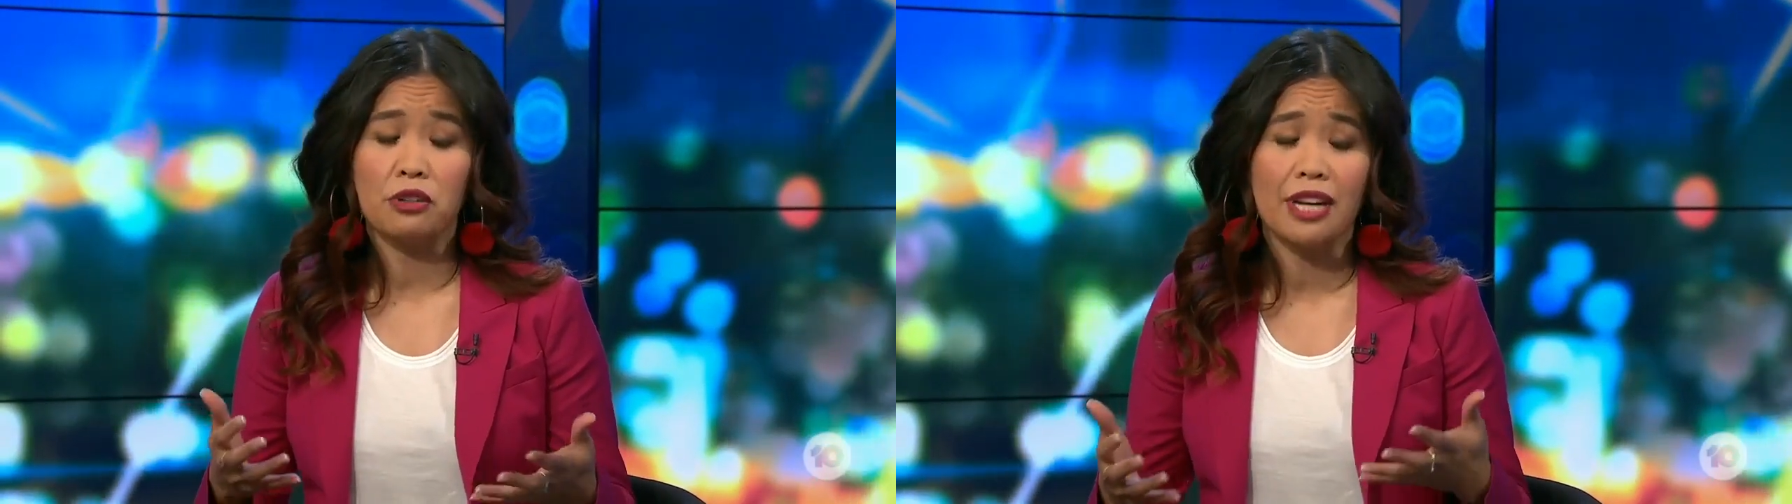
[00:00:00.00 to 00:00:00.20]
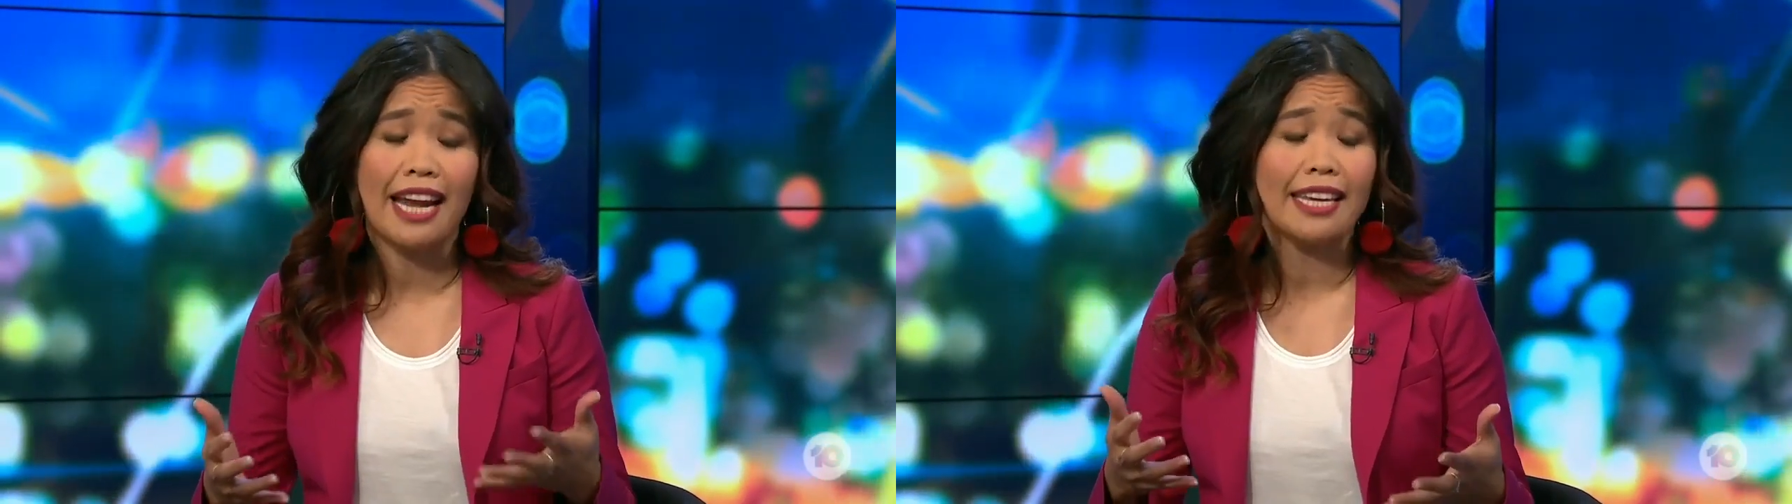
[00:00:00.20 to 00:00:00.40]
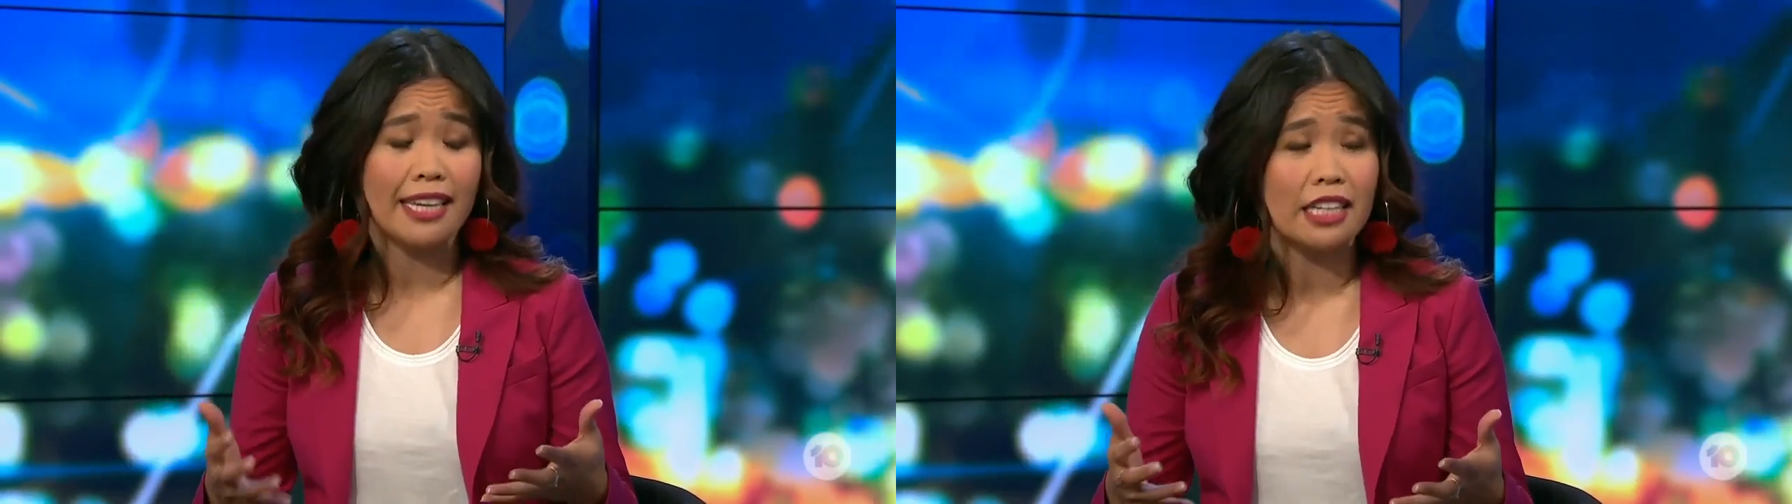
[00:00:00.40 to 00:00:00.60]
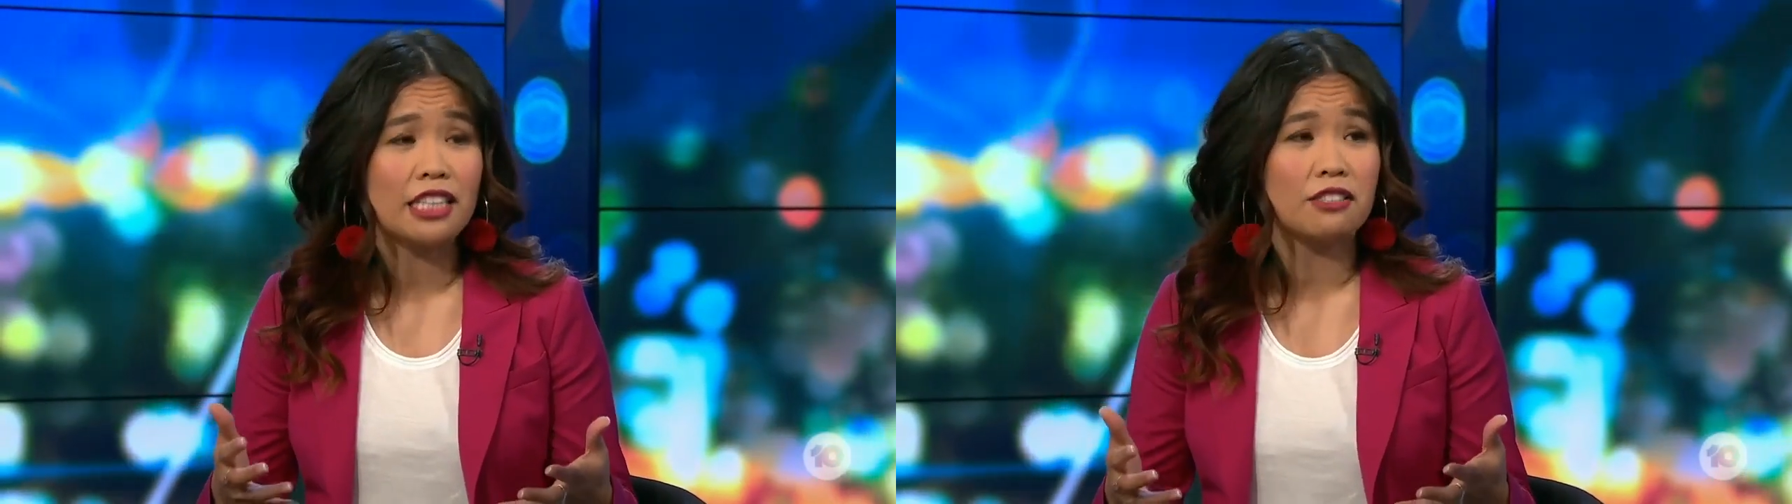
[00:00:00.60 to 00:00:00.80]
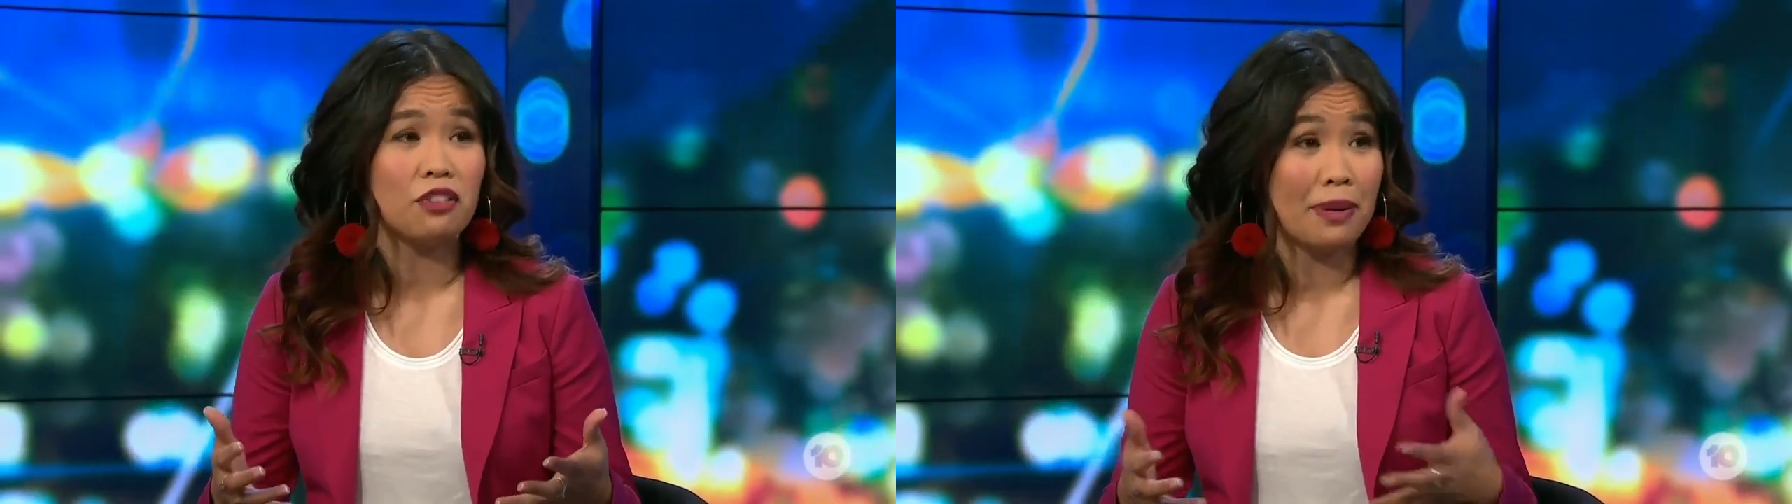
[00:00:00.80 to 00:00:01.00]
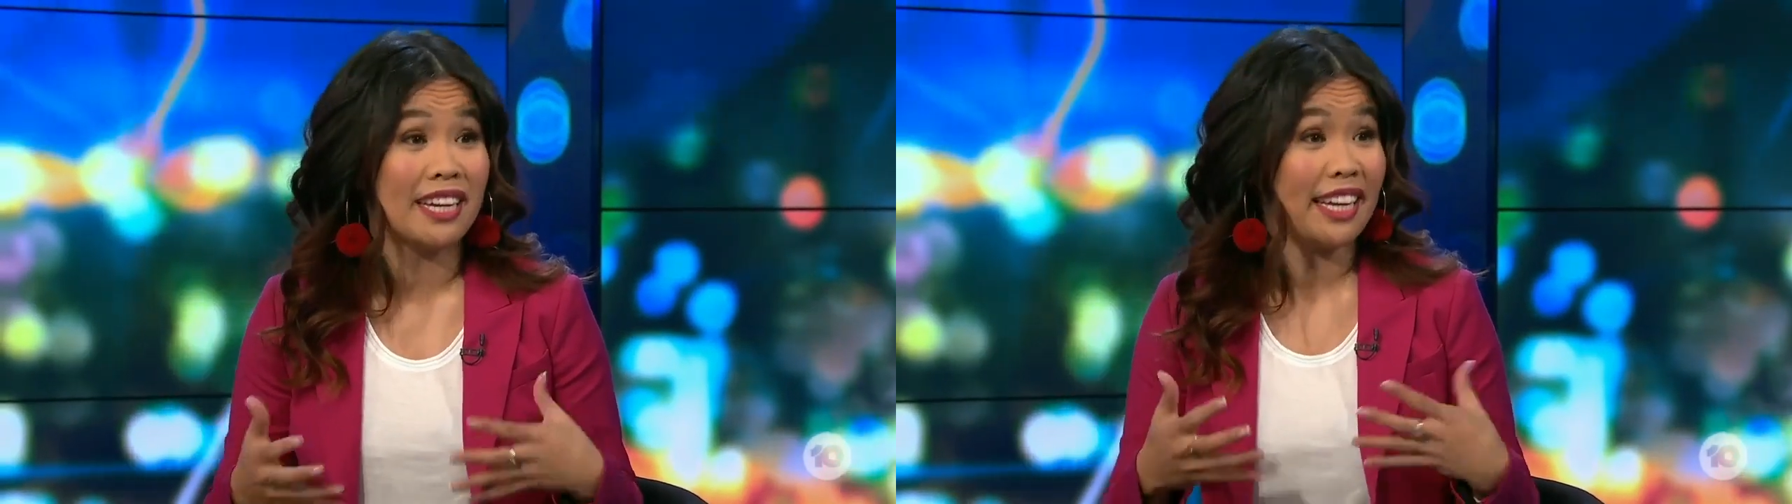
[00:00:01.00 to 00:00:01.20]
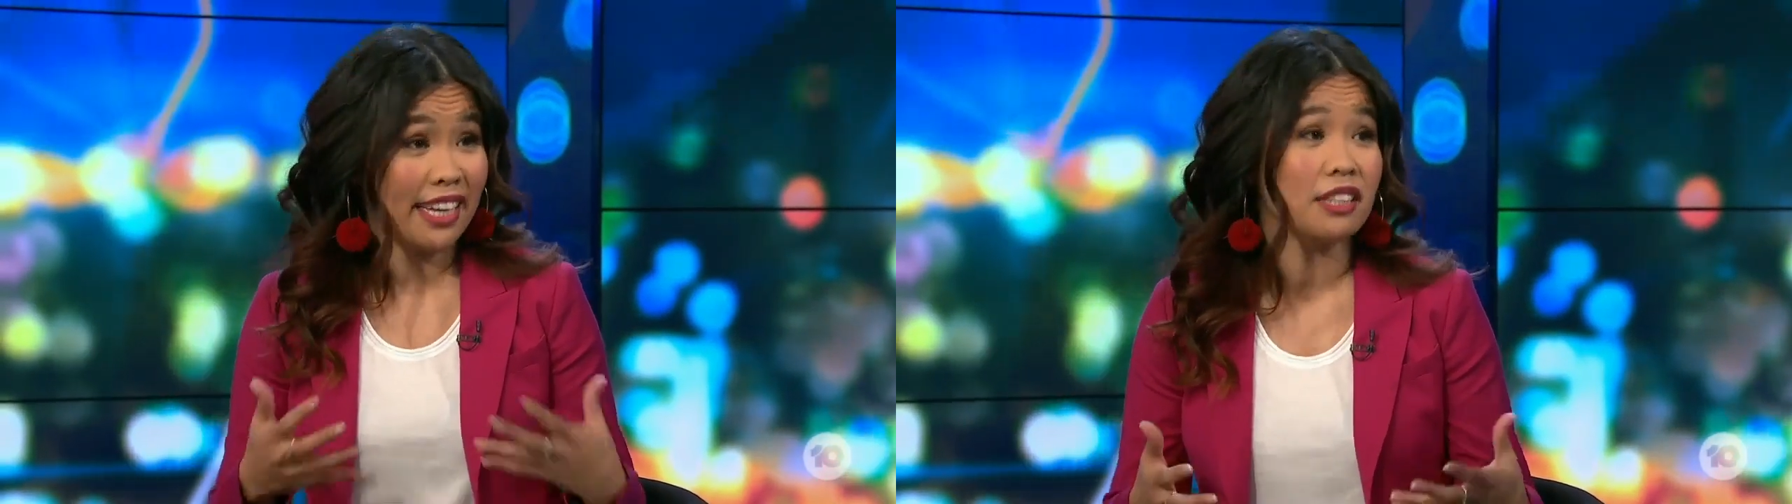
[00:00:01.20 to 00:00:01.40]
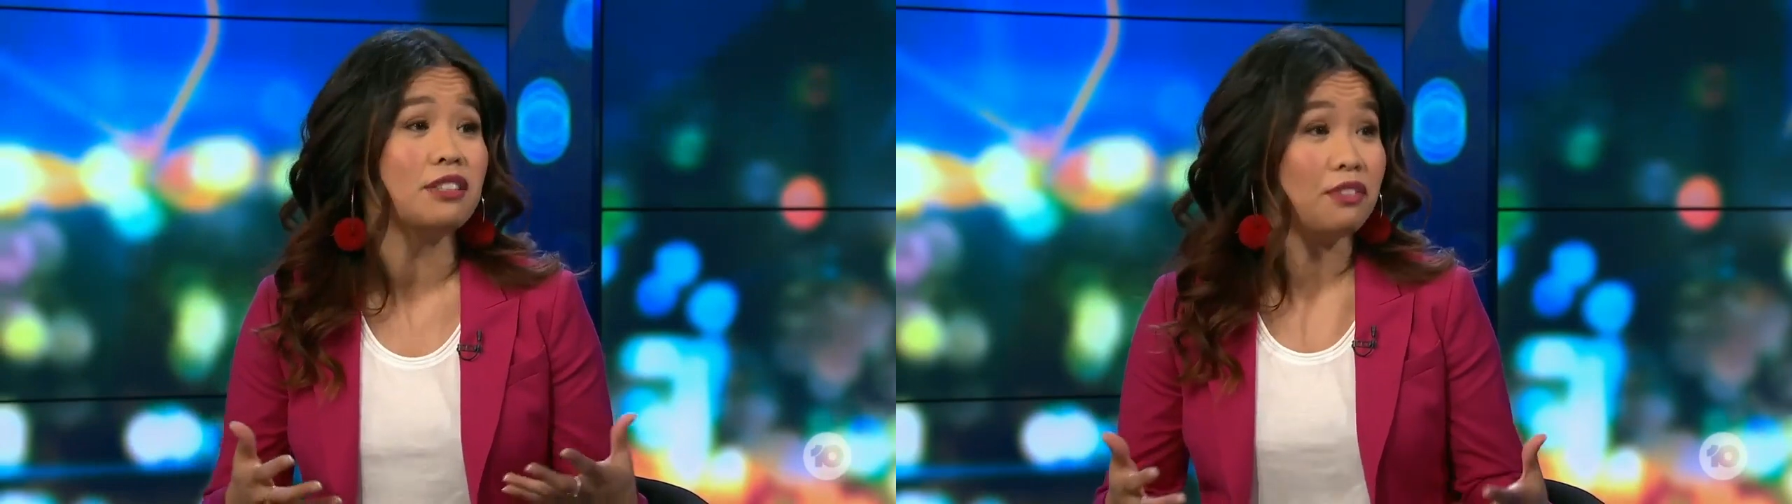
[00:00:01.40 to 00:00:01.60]
a good eight years for me to
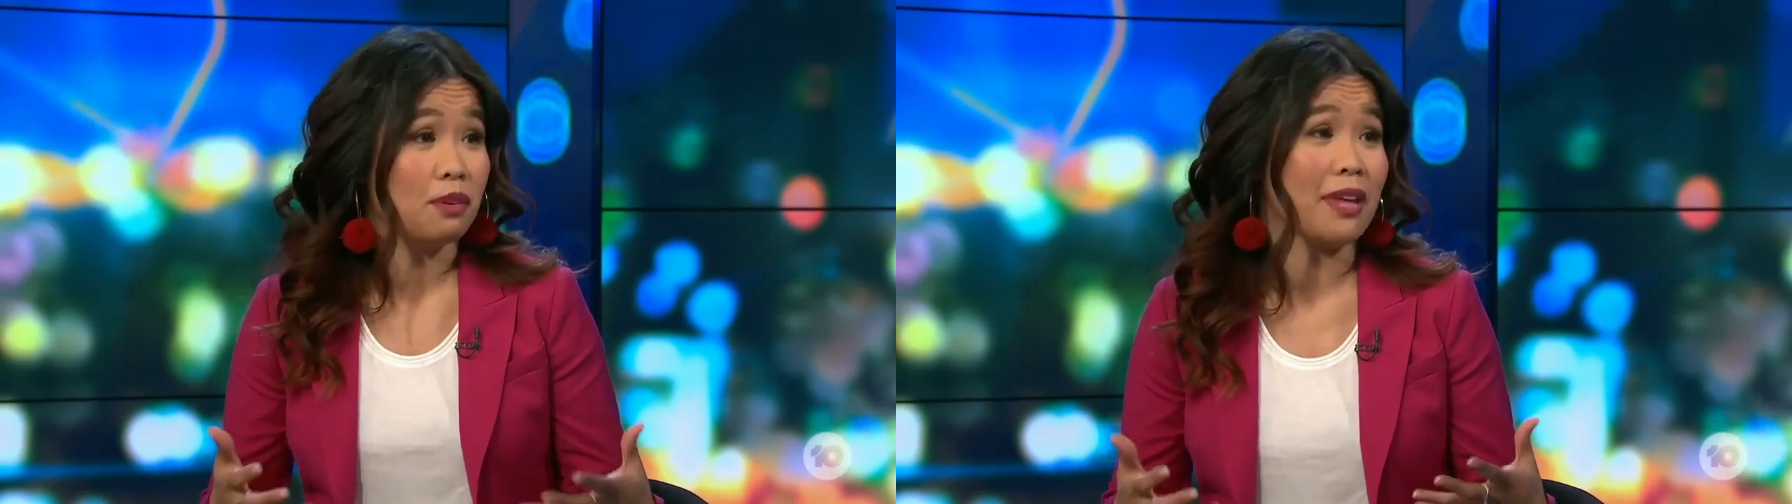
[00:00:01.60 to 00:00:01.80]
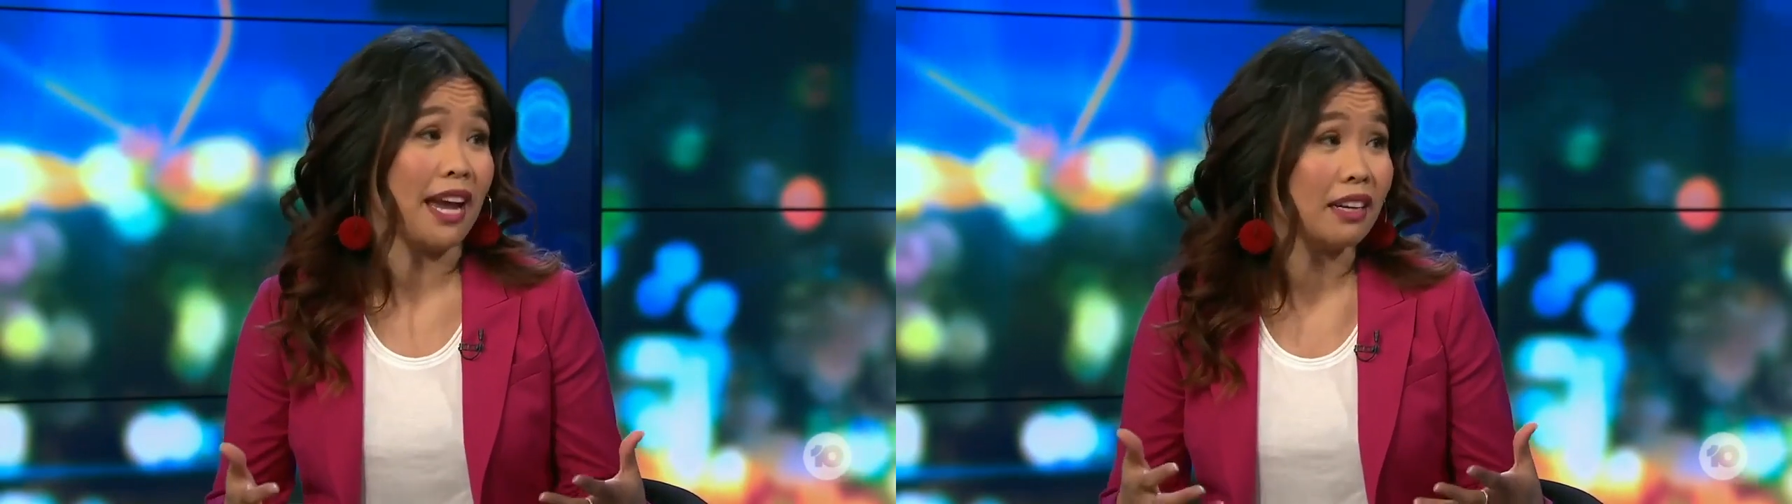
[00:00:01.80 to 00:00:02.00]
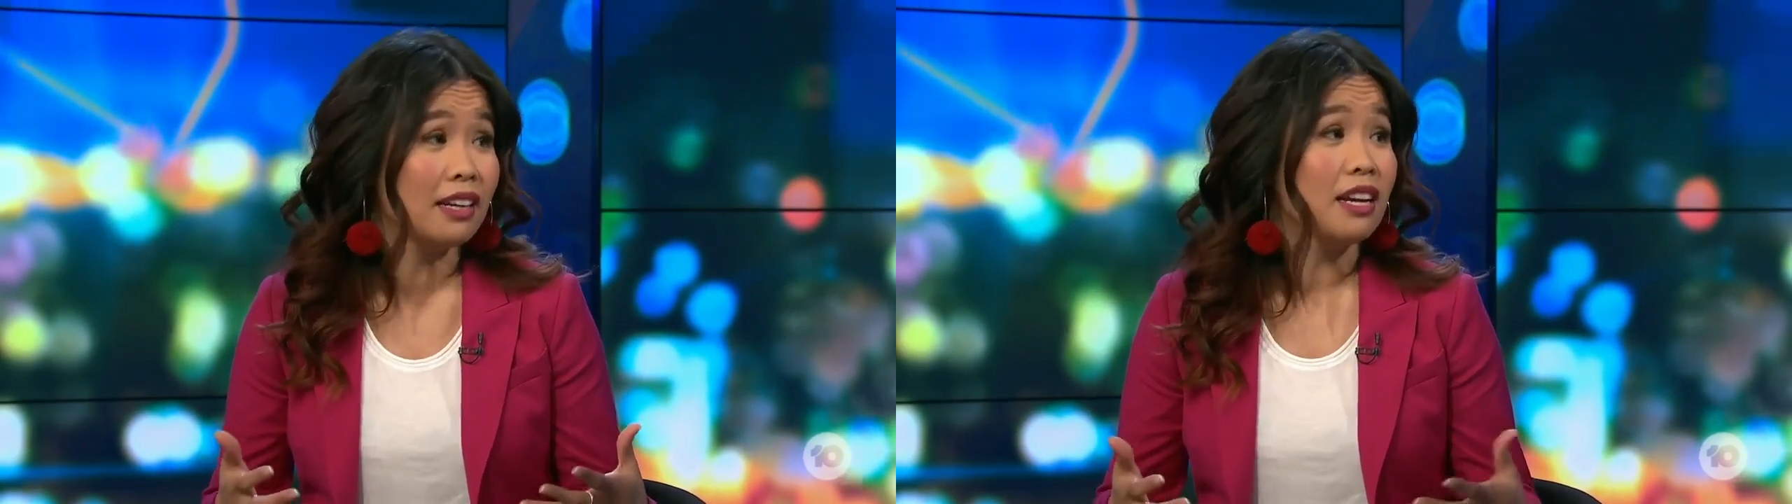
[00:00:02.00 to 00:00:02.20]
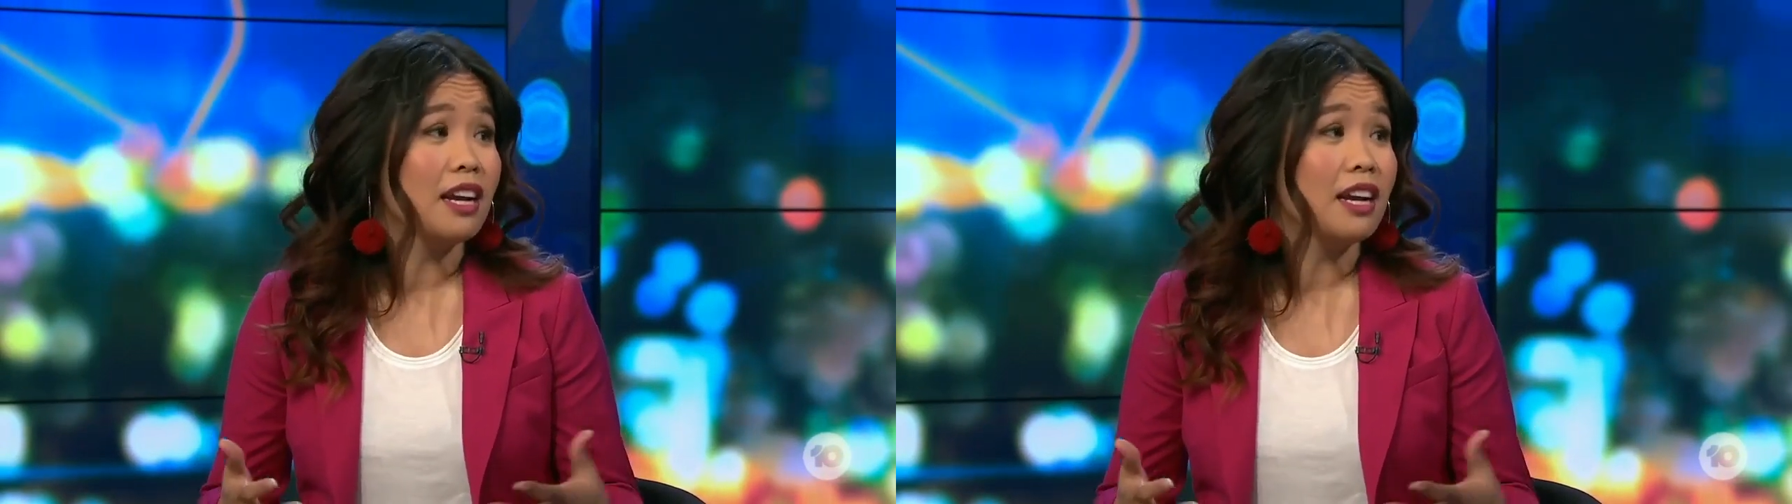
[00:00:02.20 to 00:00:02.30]
heal from that.